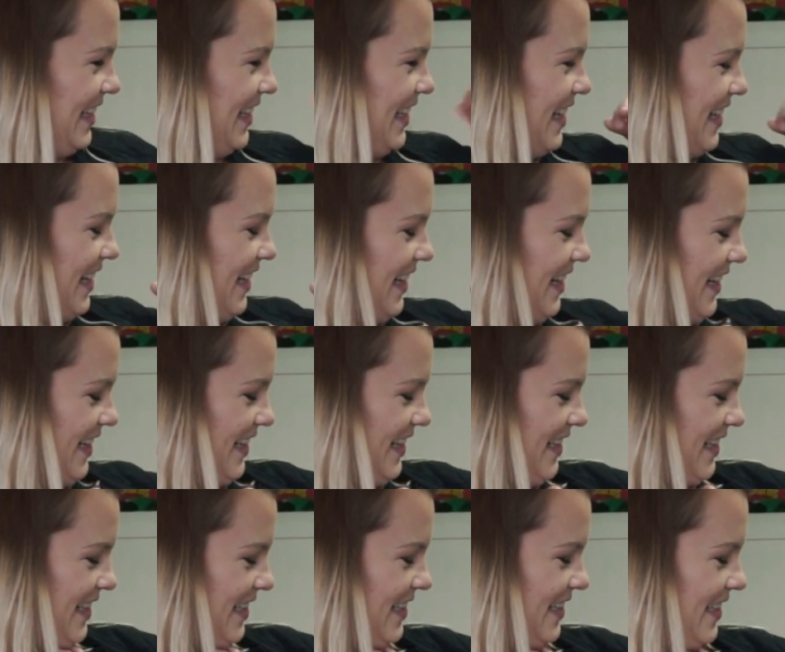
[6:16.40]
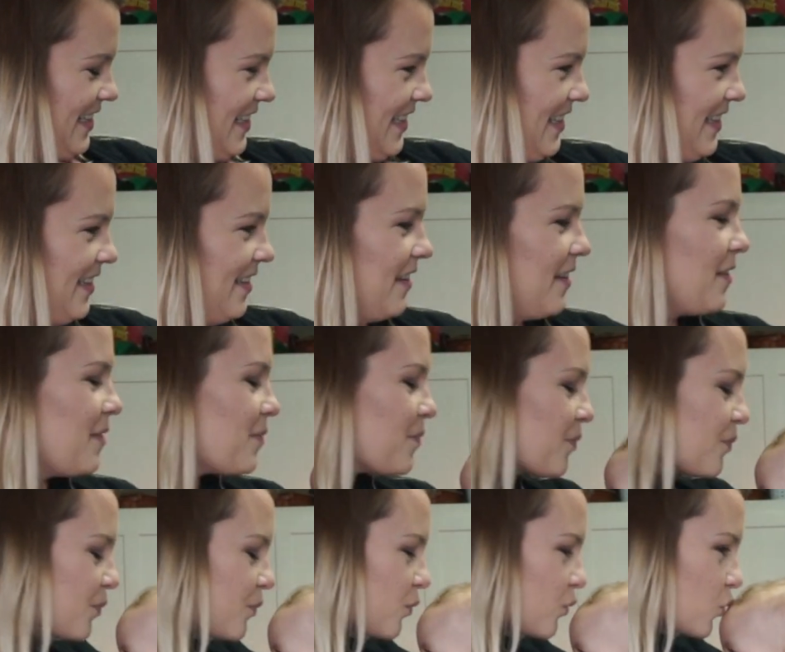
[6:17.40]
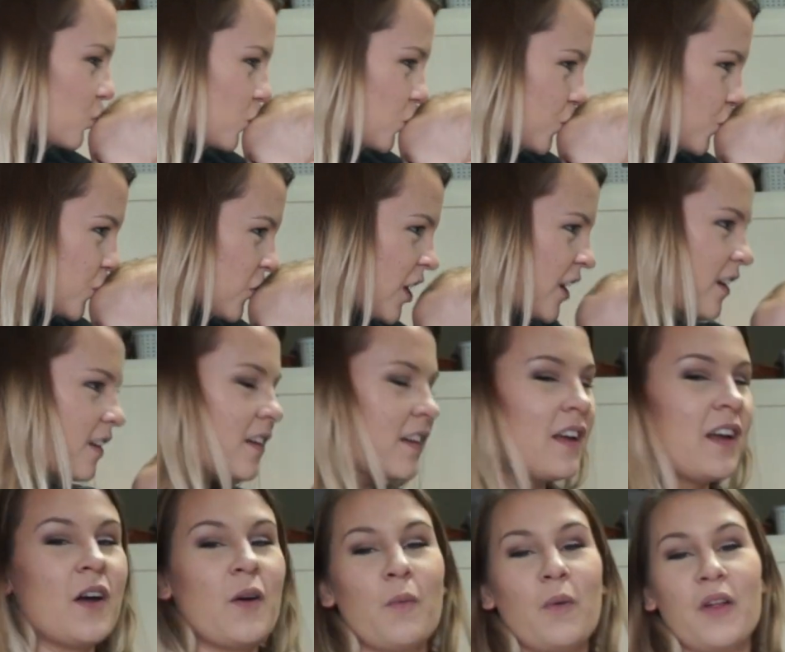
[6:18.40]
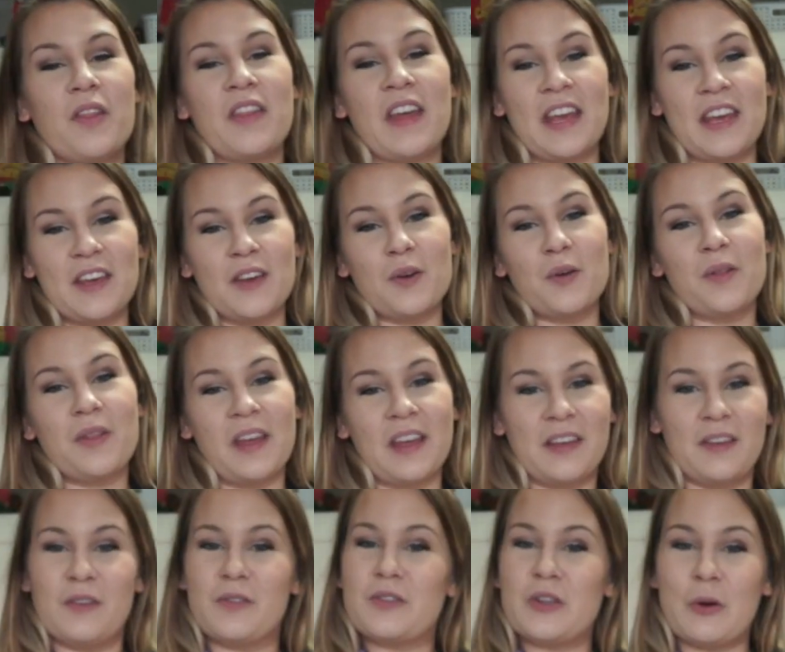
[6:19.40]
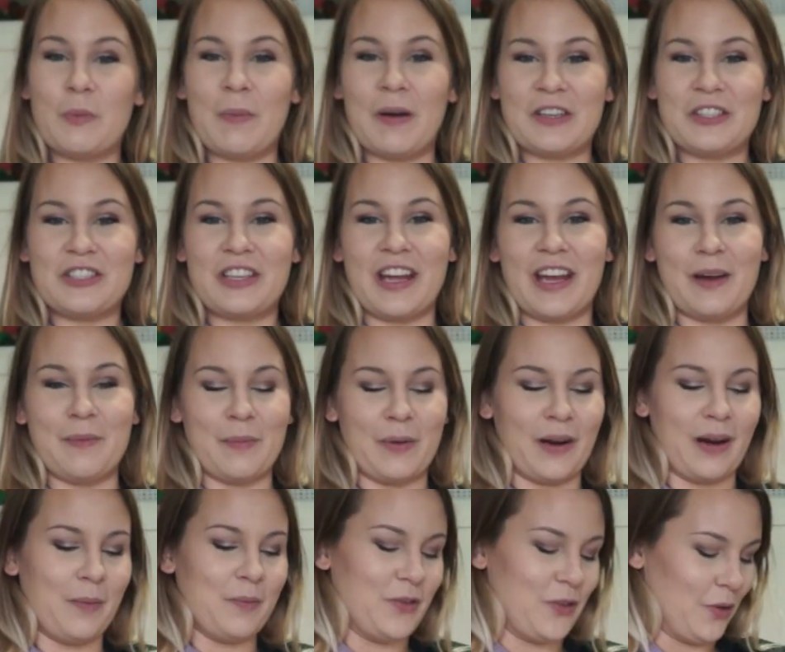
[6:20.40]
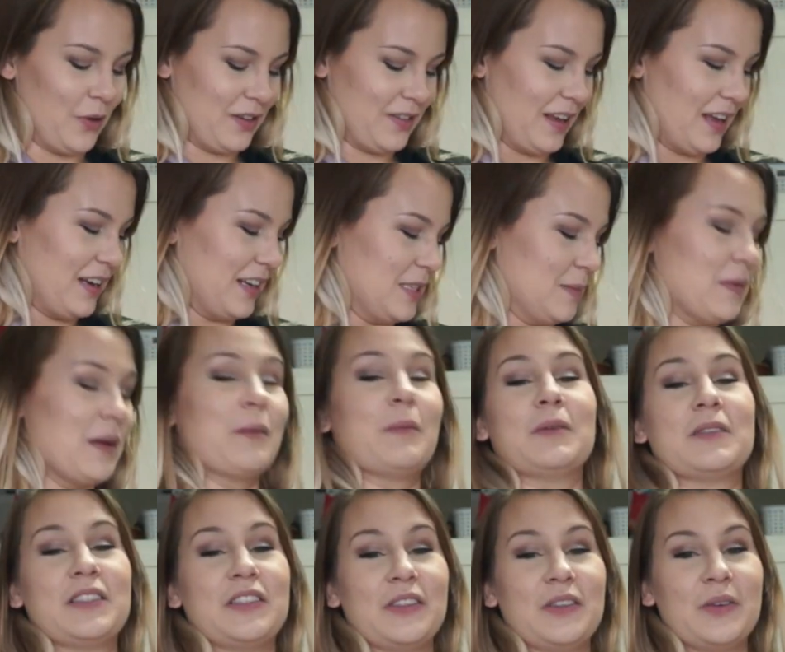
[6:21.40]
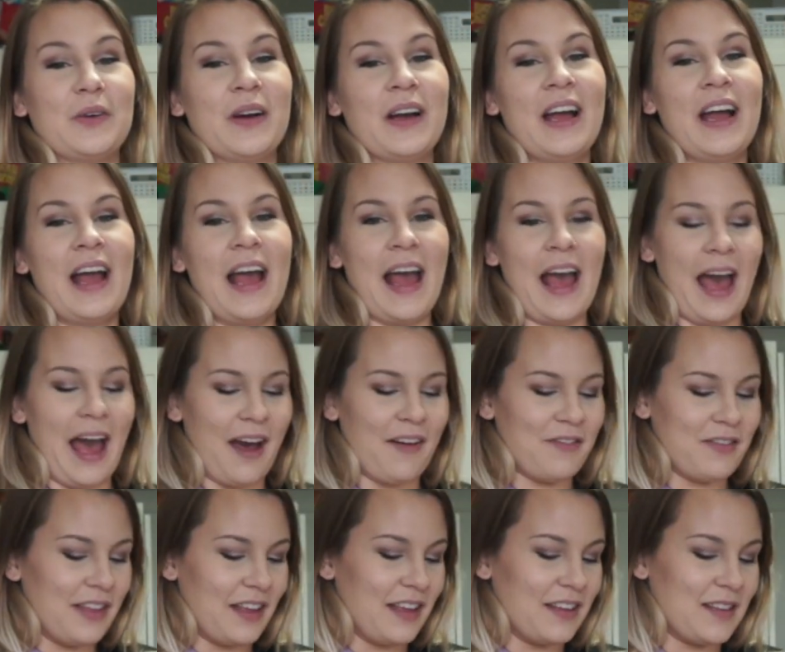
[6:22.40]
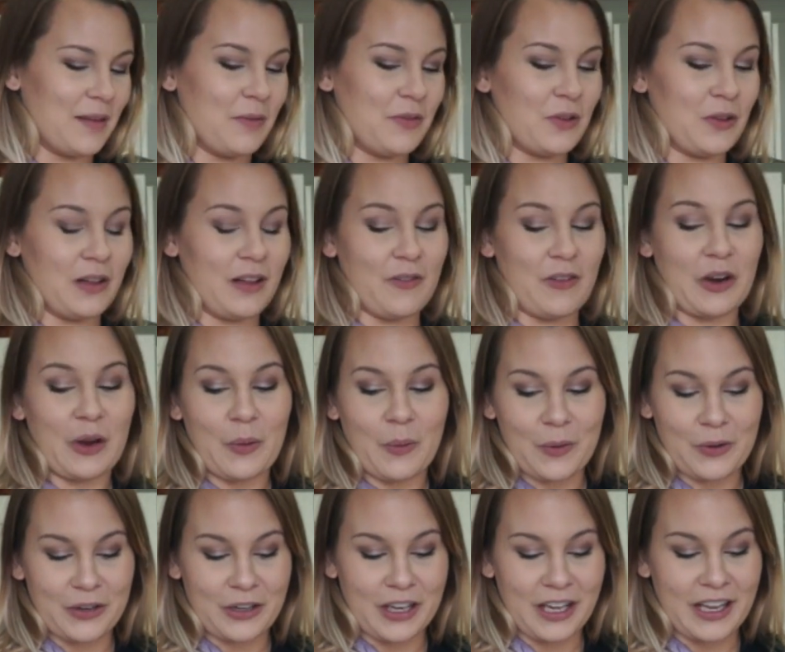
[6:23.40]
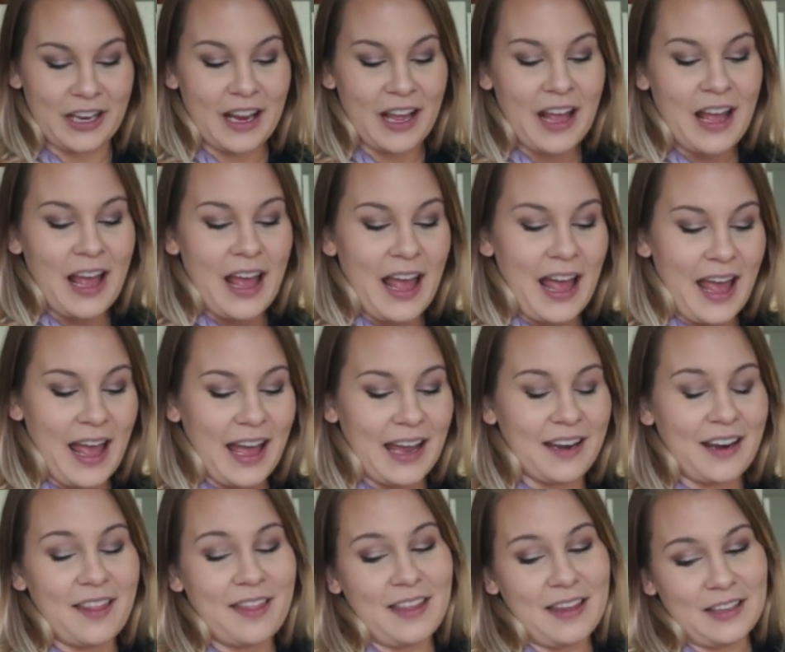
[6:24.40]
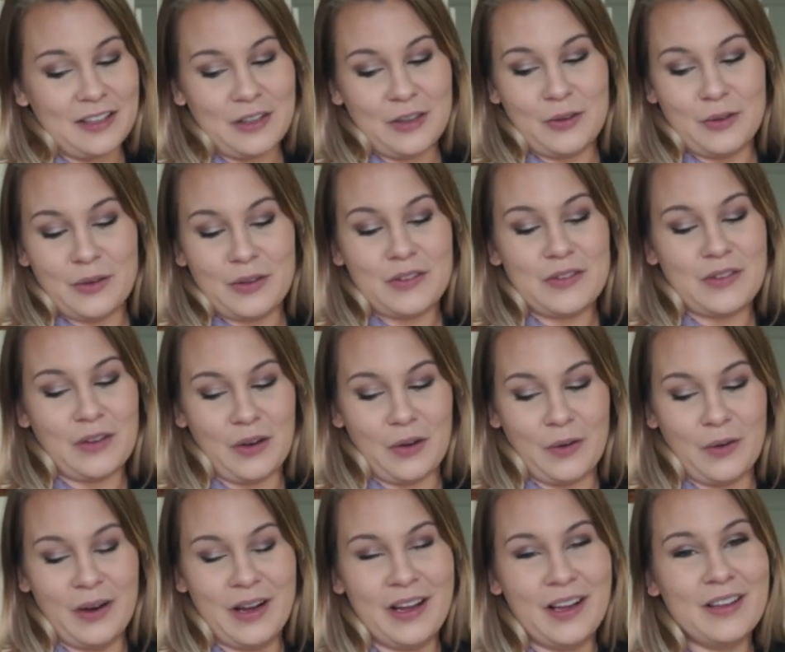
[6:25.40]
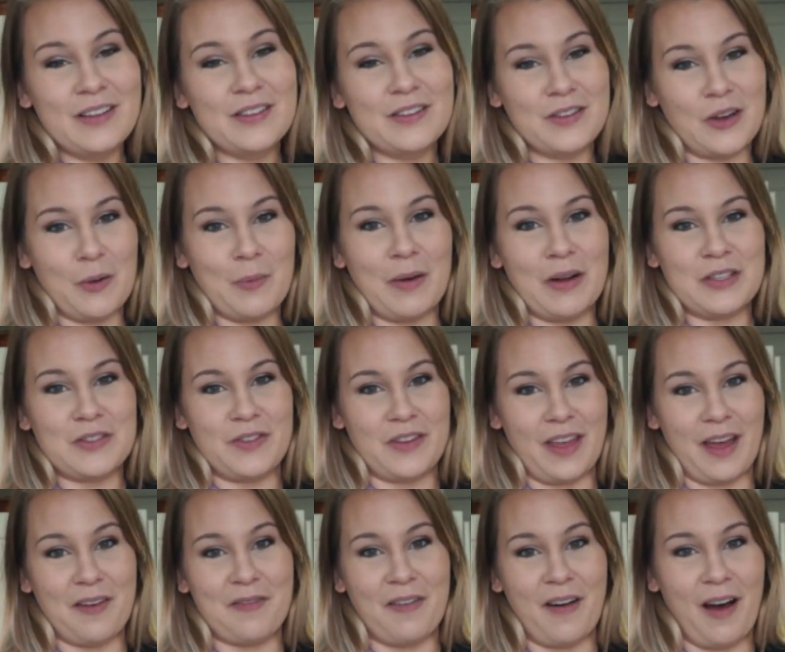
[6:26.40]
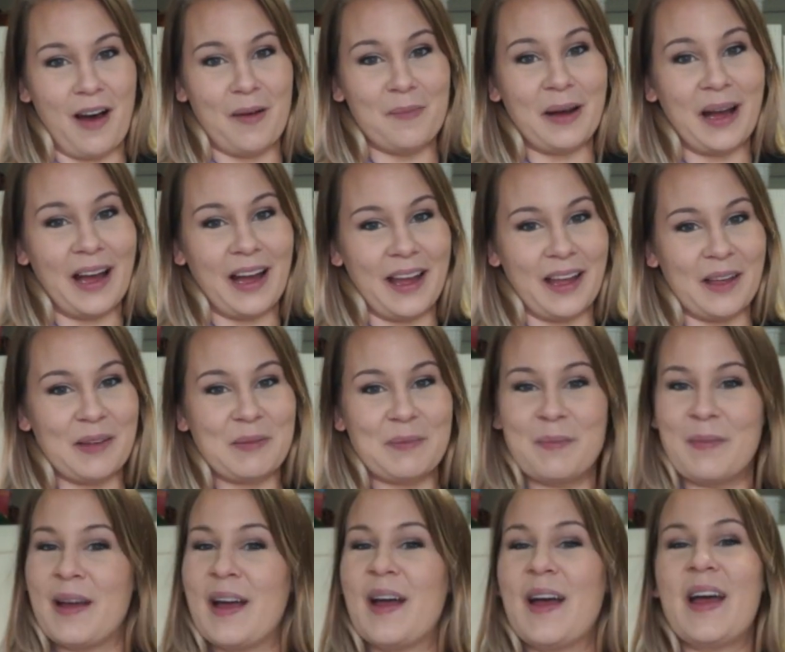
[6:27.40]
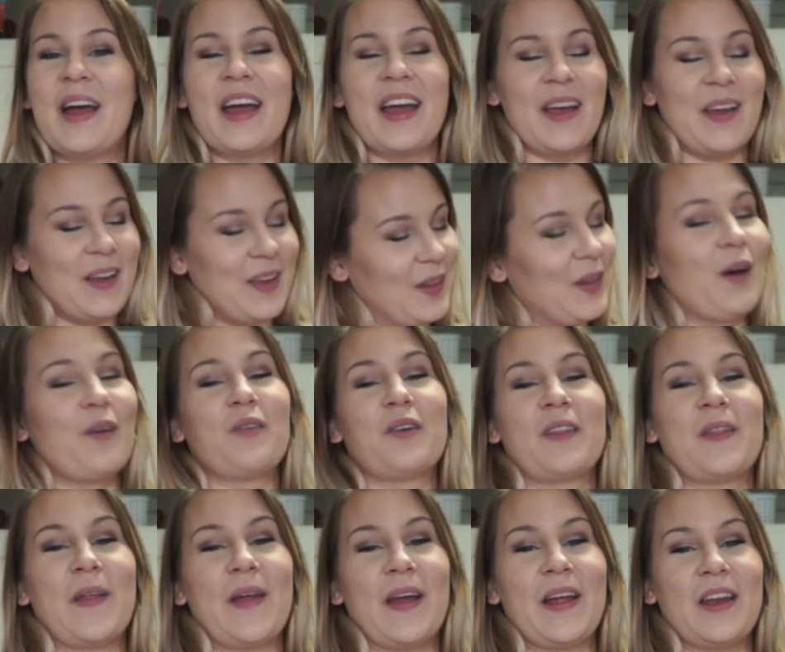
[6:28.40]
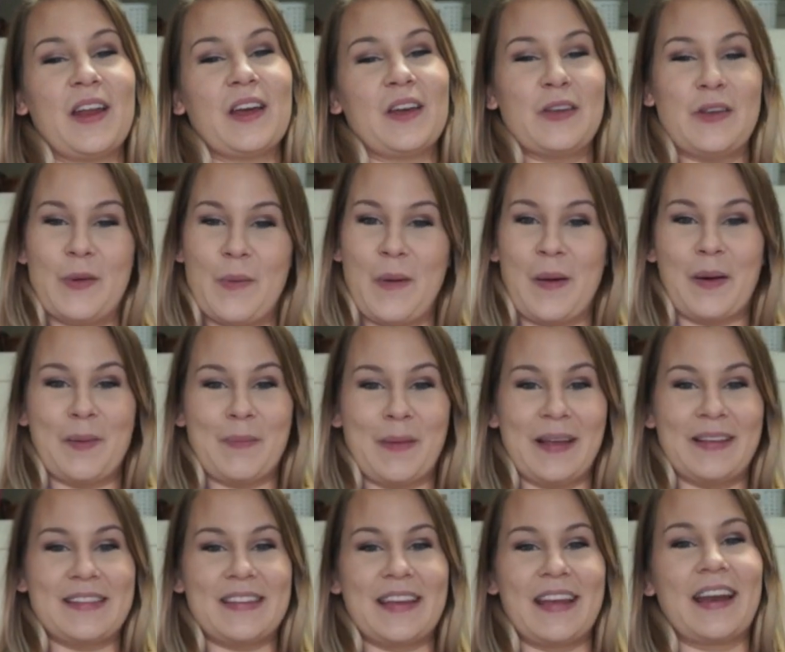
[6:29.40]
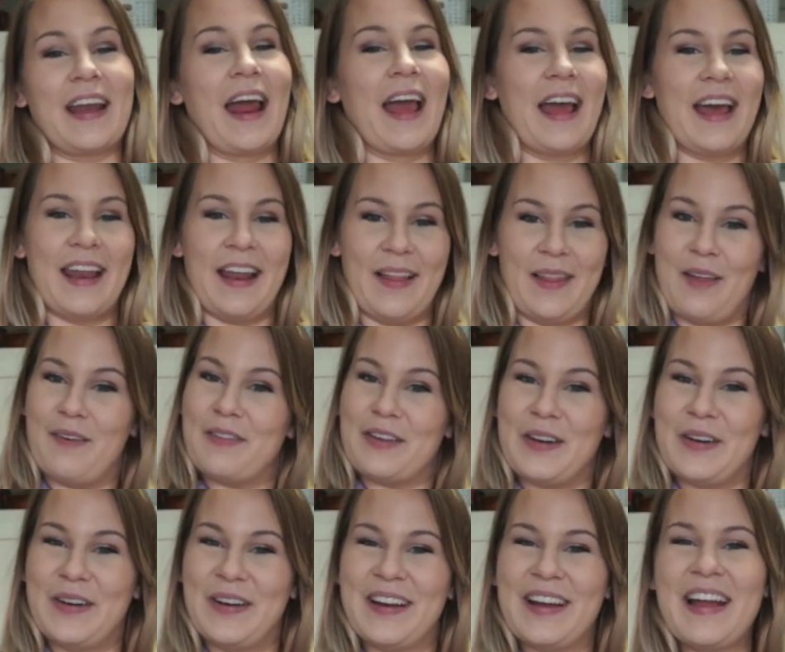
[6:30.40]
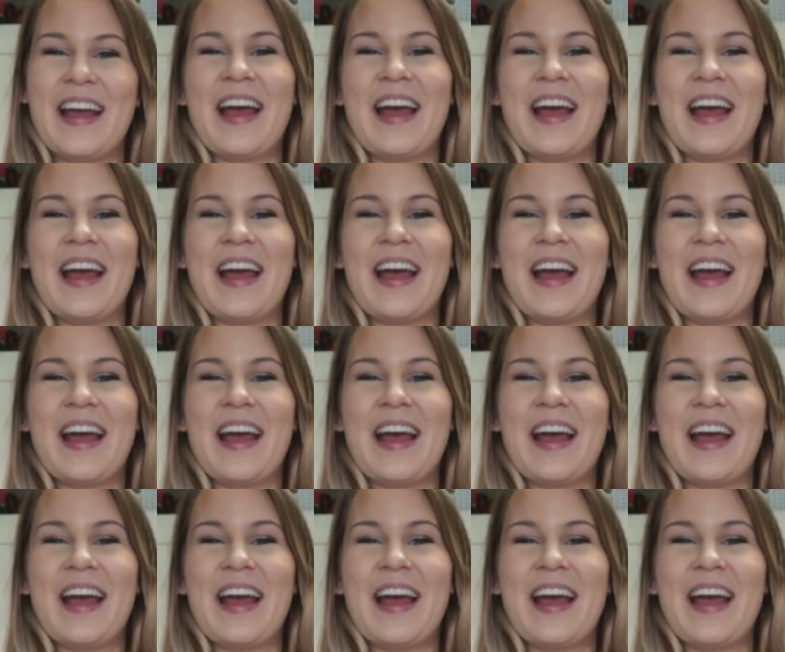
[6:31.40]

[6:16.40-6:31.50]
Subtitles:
Yeah? Mm. Well, thank you. Thank you so much to Amber. I'm so excited to be able to have this. I'm so glad that I ordered it. And thank you so, so much for that fob. I am in love with it. You are amazing, and I love you.